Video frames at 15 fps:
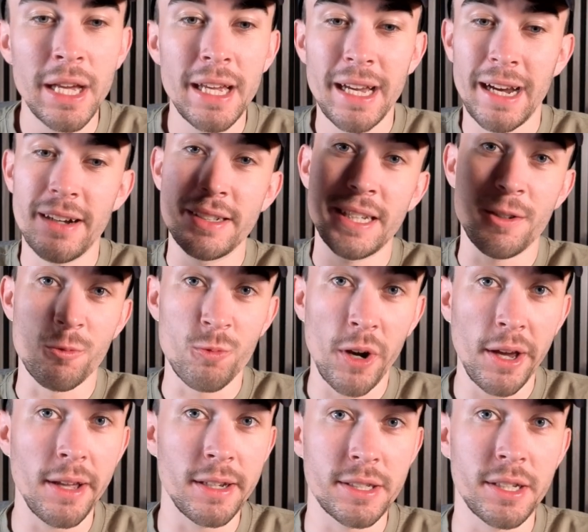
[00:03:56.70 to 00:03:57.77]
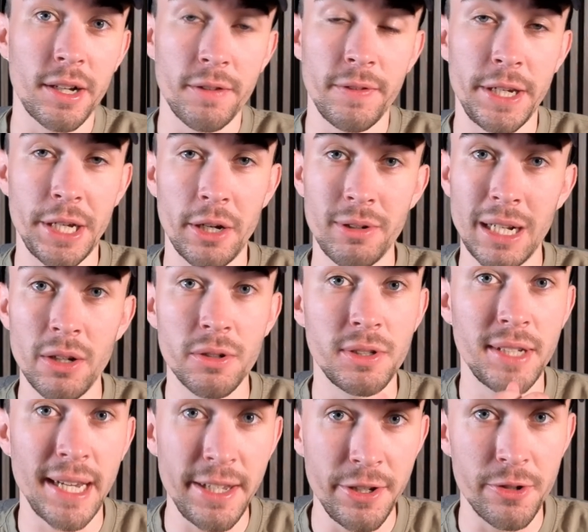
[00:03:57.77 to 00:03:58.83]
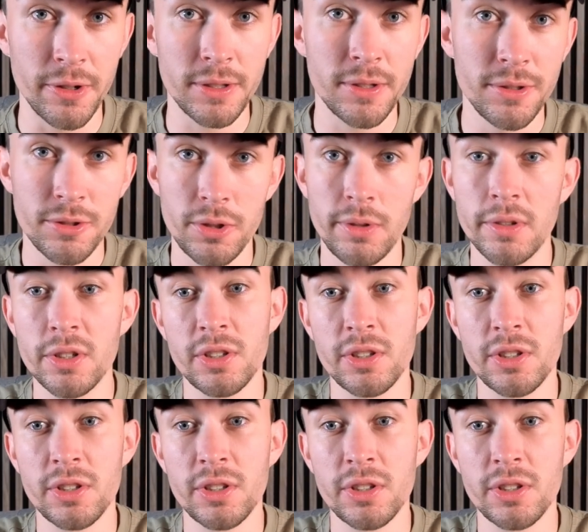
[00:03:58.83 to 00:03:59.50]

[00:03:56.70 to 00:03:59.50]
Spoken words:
And I said right at the start of the video, they looked dangerous. So not just